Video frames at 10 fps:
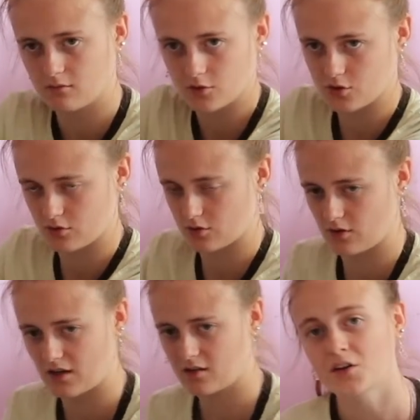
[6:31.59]
shouldn't do
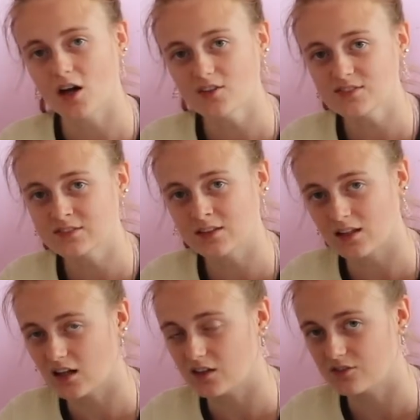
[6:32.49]
that. An oven
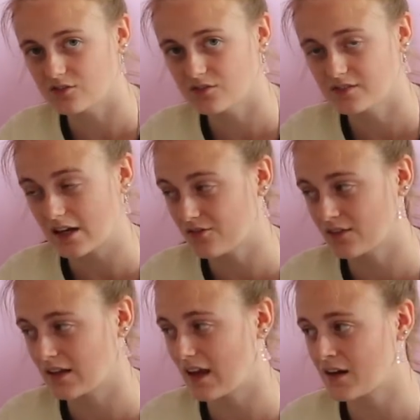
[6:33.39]
glove.
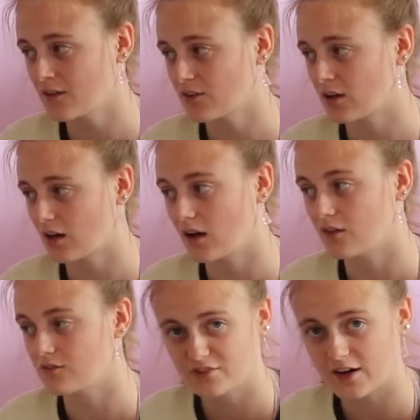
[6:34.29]
Definitely get an oven
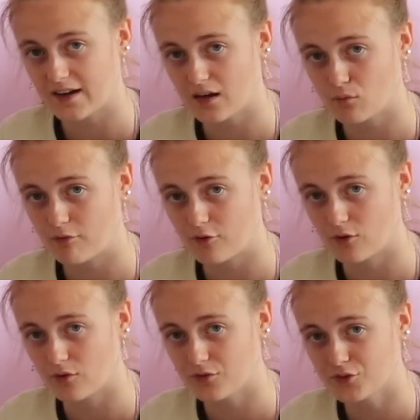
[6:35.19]
glove. Very
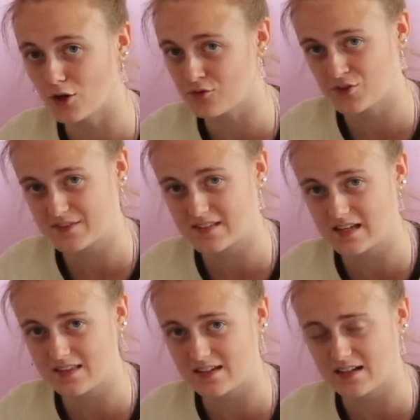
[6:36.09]
helpful. Don't use a
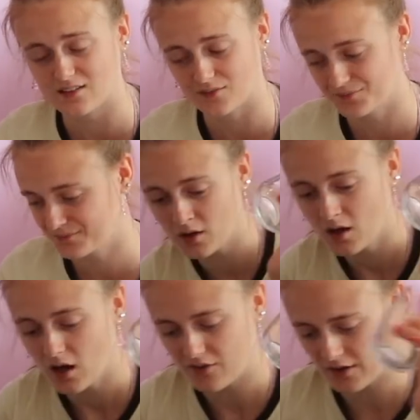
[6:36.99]
tea towel.
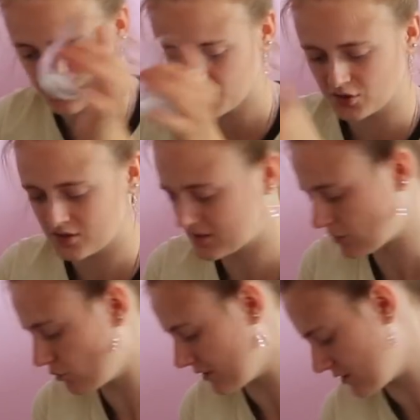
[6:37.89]
I think I'm just going to stick
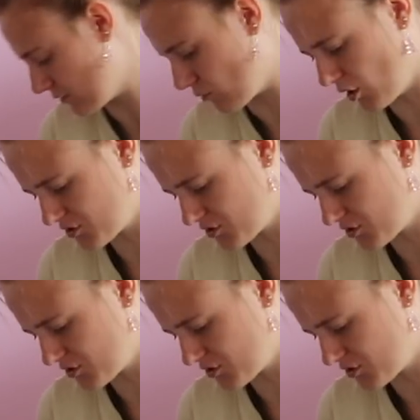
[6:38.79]
all this in the wash